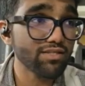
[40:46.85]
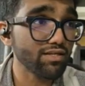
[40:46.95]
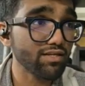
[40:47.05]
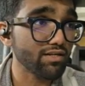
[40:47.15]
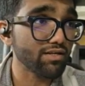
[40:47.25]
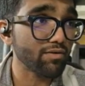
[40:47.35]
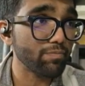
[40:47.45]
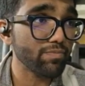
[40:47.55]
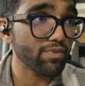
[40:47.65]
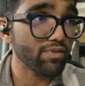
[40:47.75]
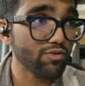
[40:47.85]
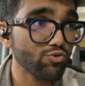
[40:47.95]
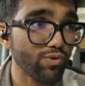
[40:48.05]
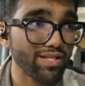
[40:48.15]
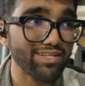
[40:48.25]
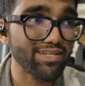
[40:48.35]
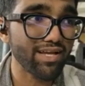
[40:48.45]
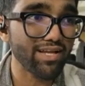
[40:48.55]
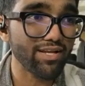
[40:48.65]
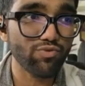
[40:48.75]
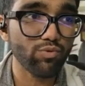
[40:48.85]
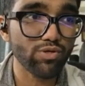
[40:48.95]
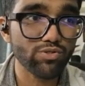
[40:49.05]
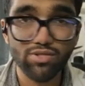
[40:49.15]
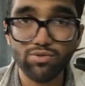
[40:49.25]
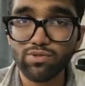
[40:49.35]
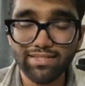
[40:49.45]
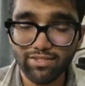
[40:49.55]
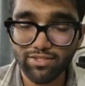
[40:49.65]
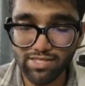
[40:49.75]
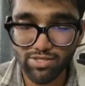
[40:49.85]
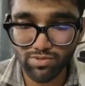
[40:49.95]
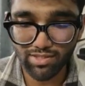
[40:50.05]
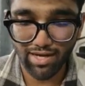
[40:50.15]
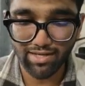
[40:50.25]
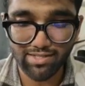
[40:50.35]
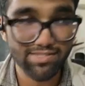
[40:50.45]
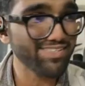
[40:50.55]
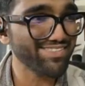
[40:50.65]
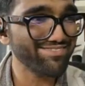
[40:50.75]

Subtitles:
So I'll look forward to seeing you in that discussion.